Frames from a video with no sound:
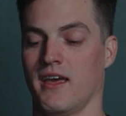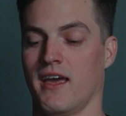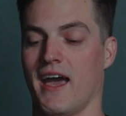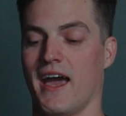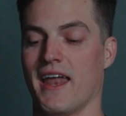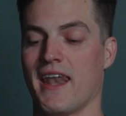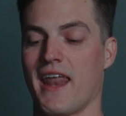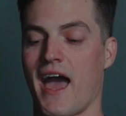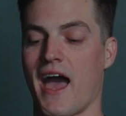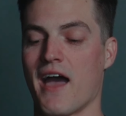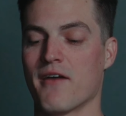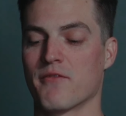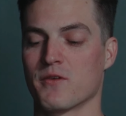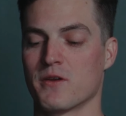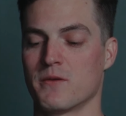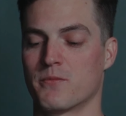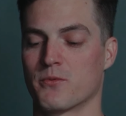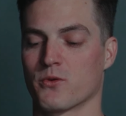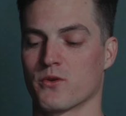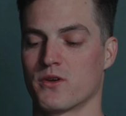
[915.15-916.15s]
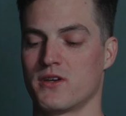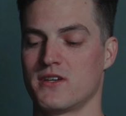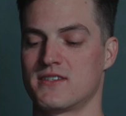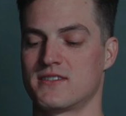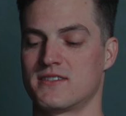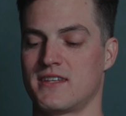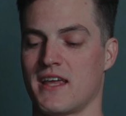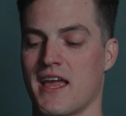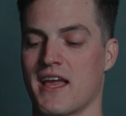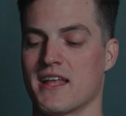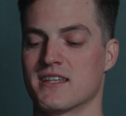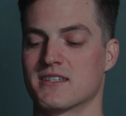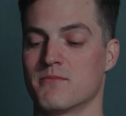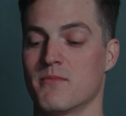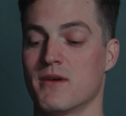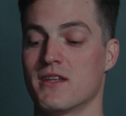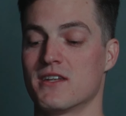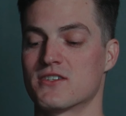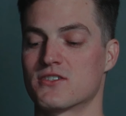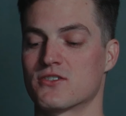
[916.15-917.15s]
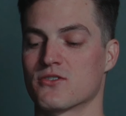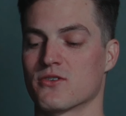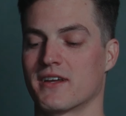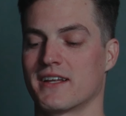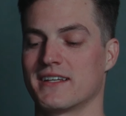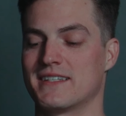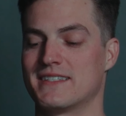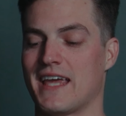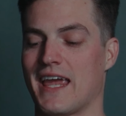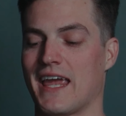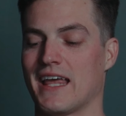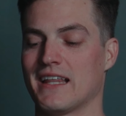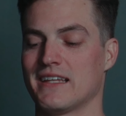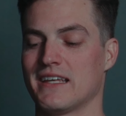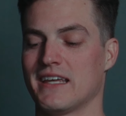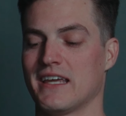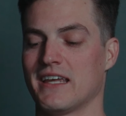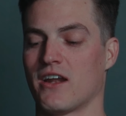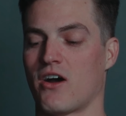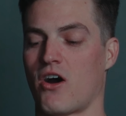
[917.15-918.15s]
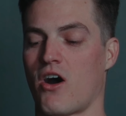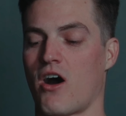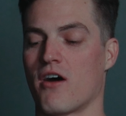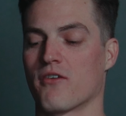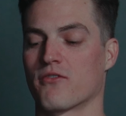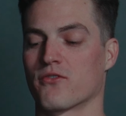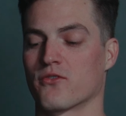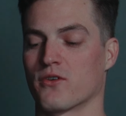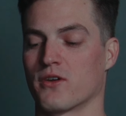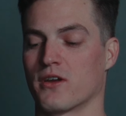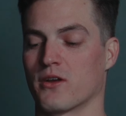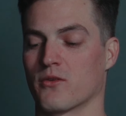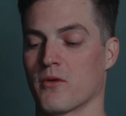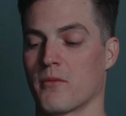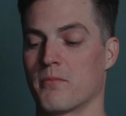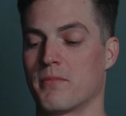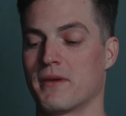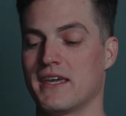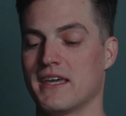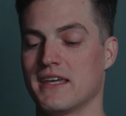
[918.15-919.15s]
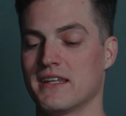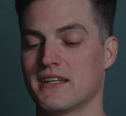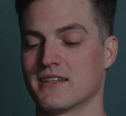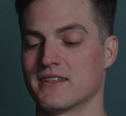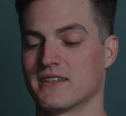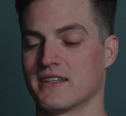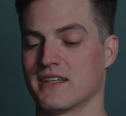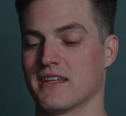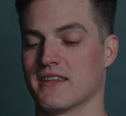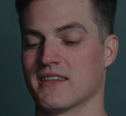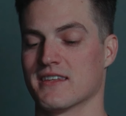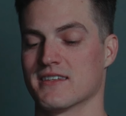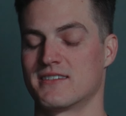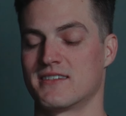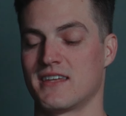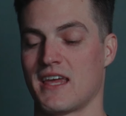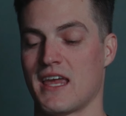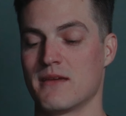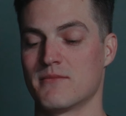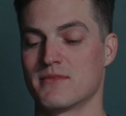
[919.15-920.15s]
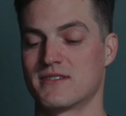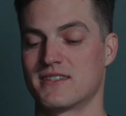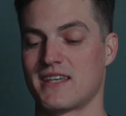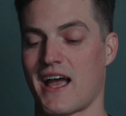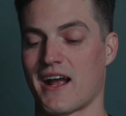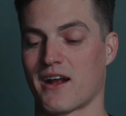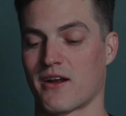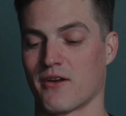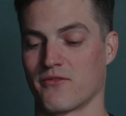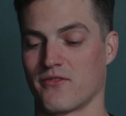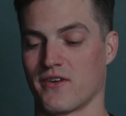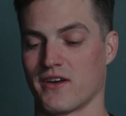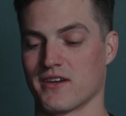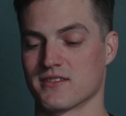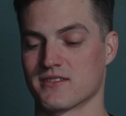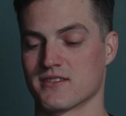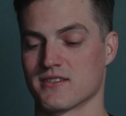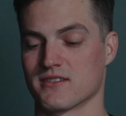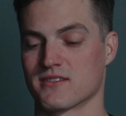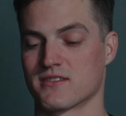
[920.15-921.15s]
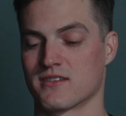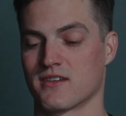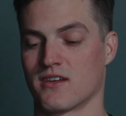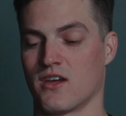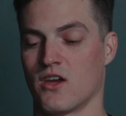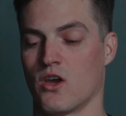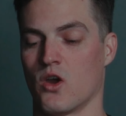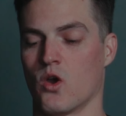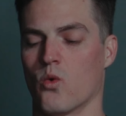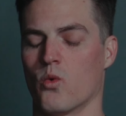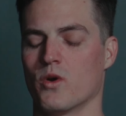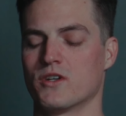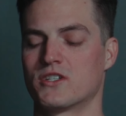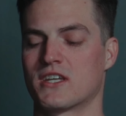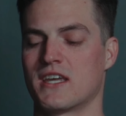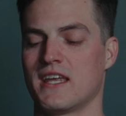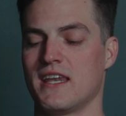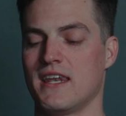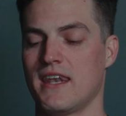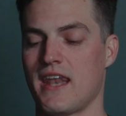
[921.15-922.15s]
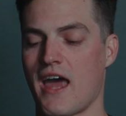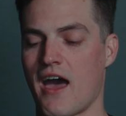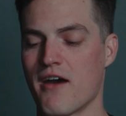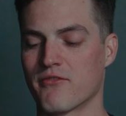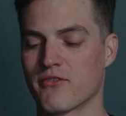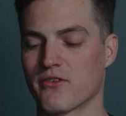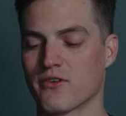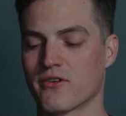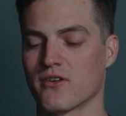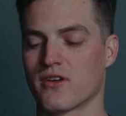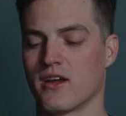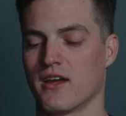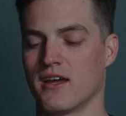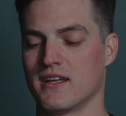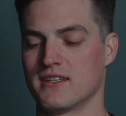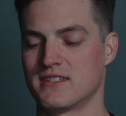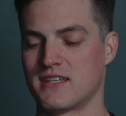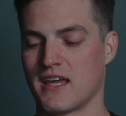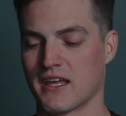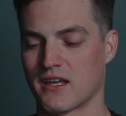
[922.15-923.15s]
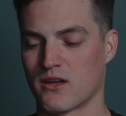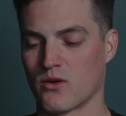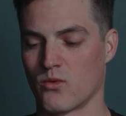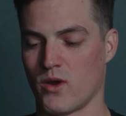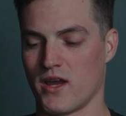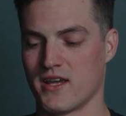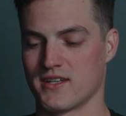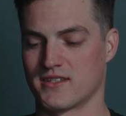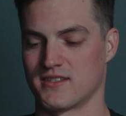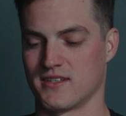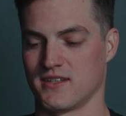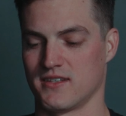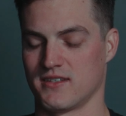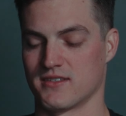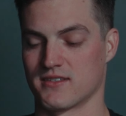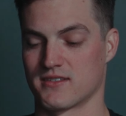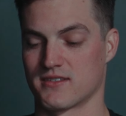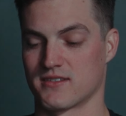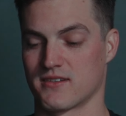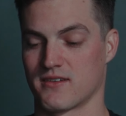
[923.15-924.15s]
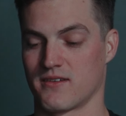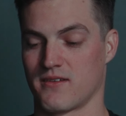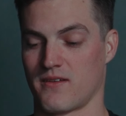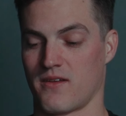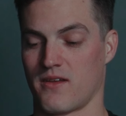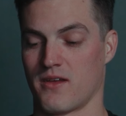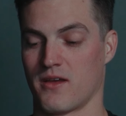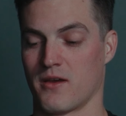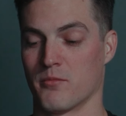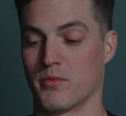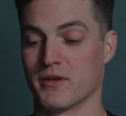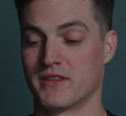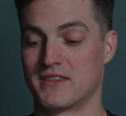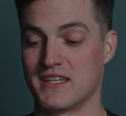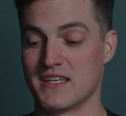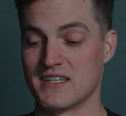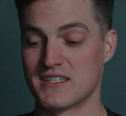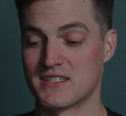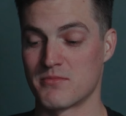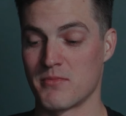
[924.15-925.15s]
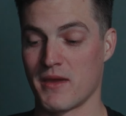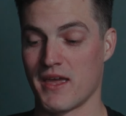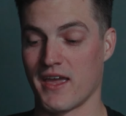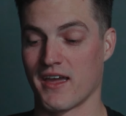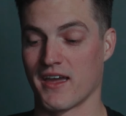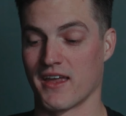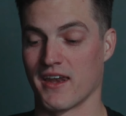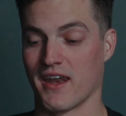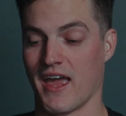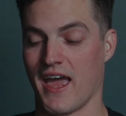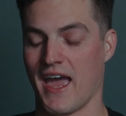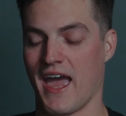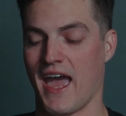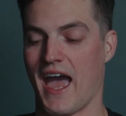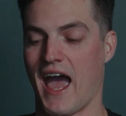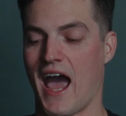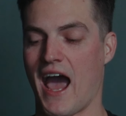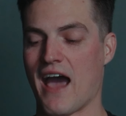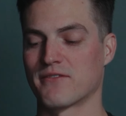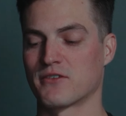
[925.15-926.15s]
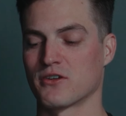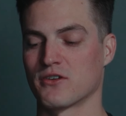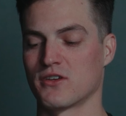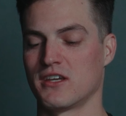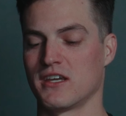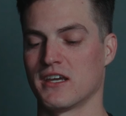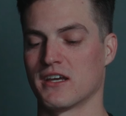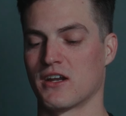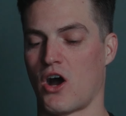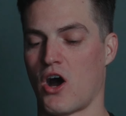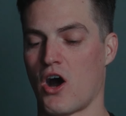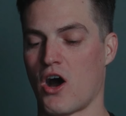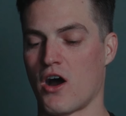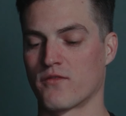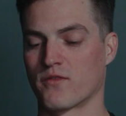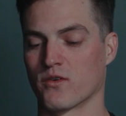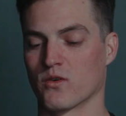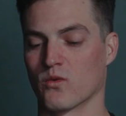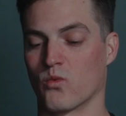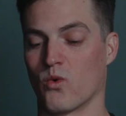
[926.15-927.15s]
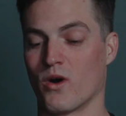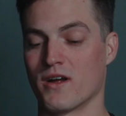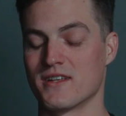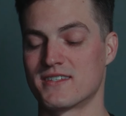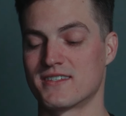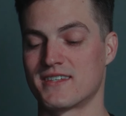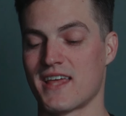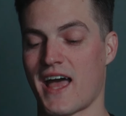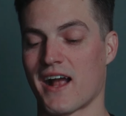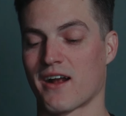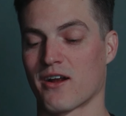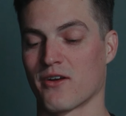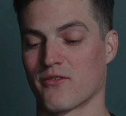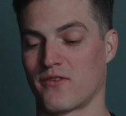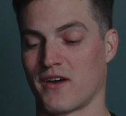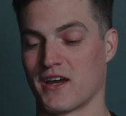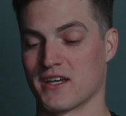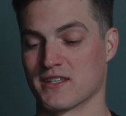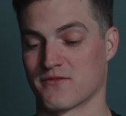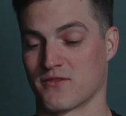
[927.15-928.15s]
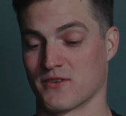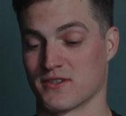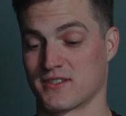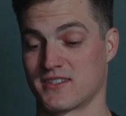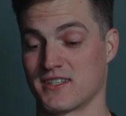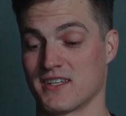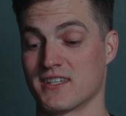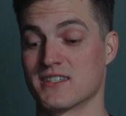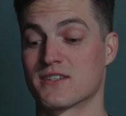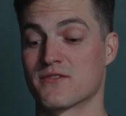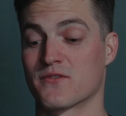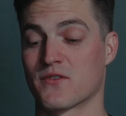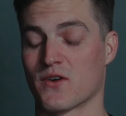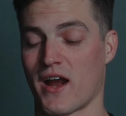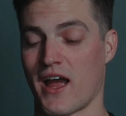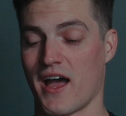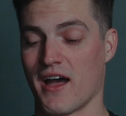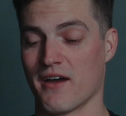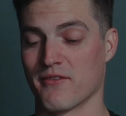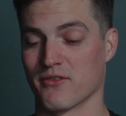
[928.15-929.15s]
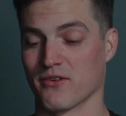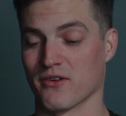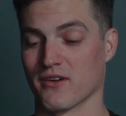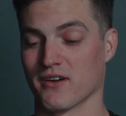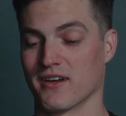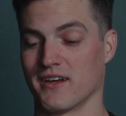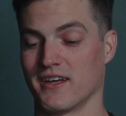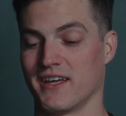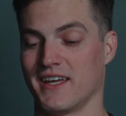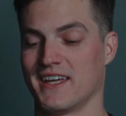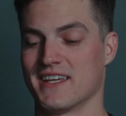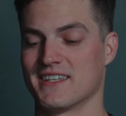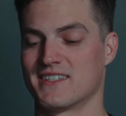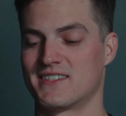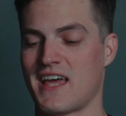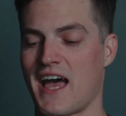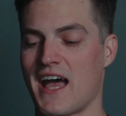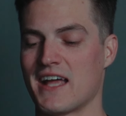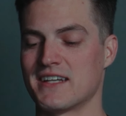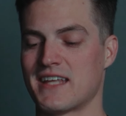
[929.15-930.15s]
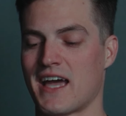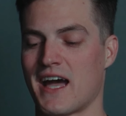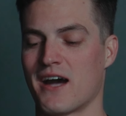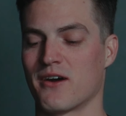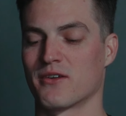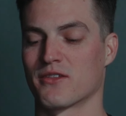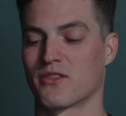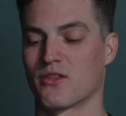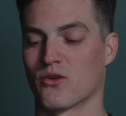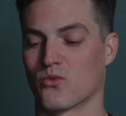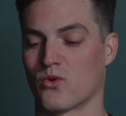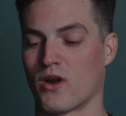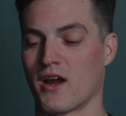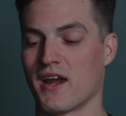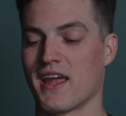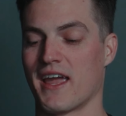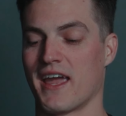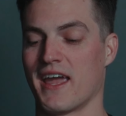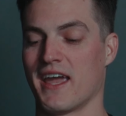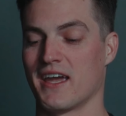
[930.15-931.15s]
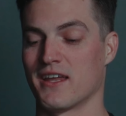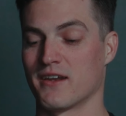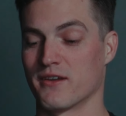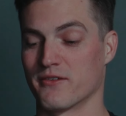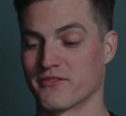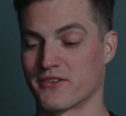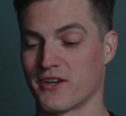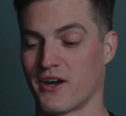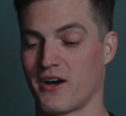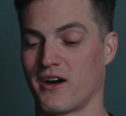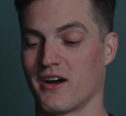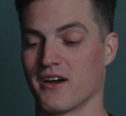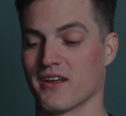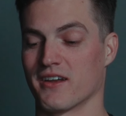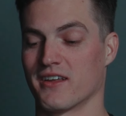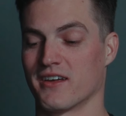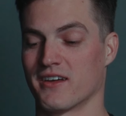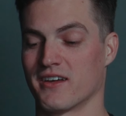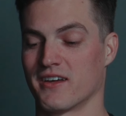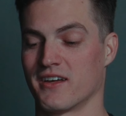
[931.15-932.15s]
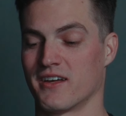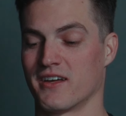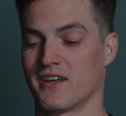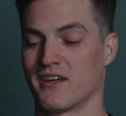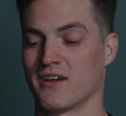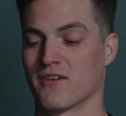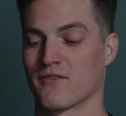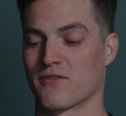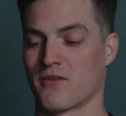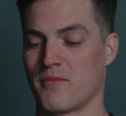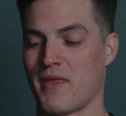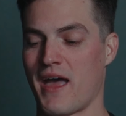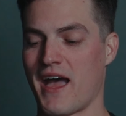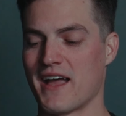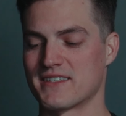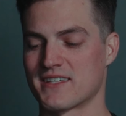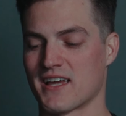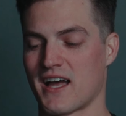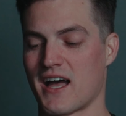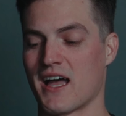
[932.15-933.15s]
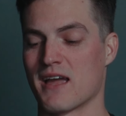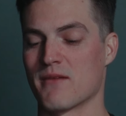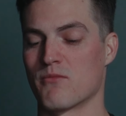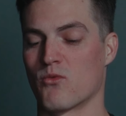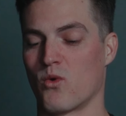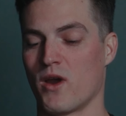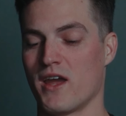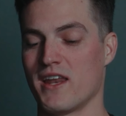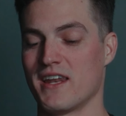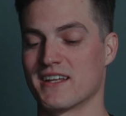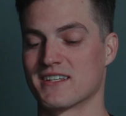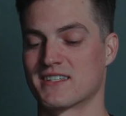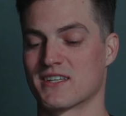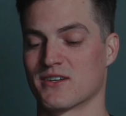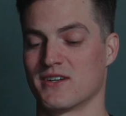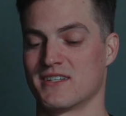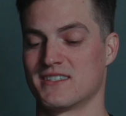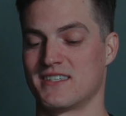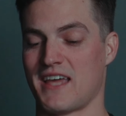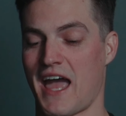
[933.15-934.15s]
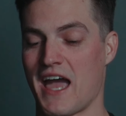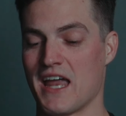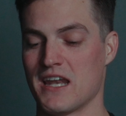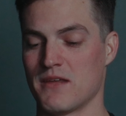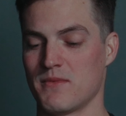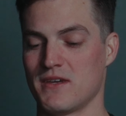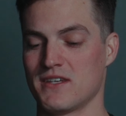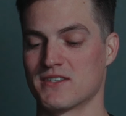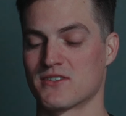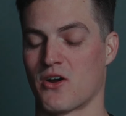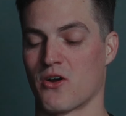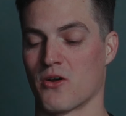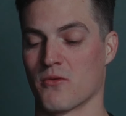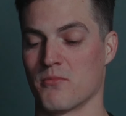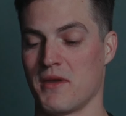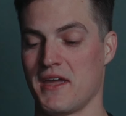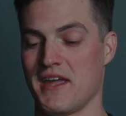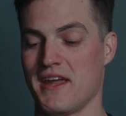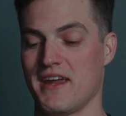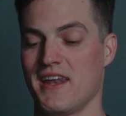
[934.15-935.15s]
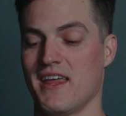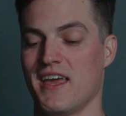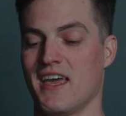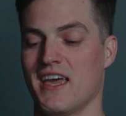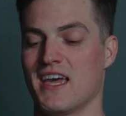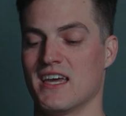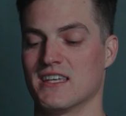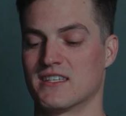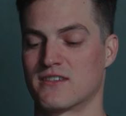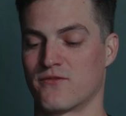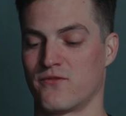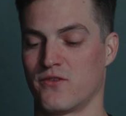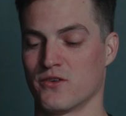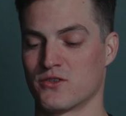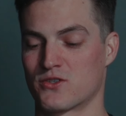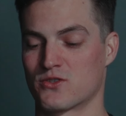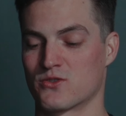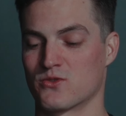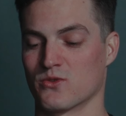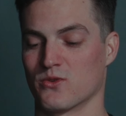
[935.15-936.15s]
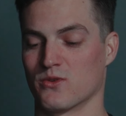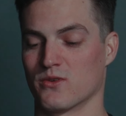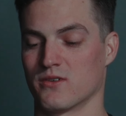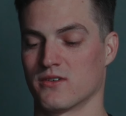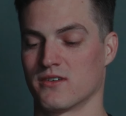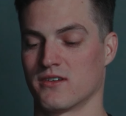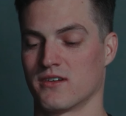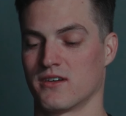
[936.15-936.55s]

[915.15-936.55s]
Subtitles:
And every priest stands ministering daily and offering repeatedly the same sacrifices, which can never take away sins. But this man, after he had offered one sacrifice for sins forever, sat down at the right hand of God, from that time waiting till his enemies are made his footstool.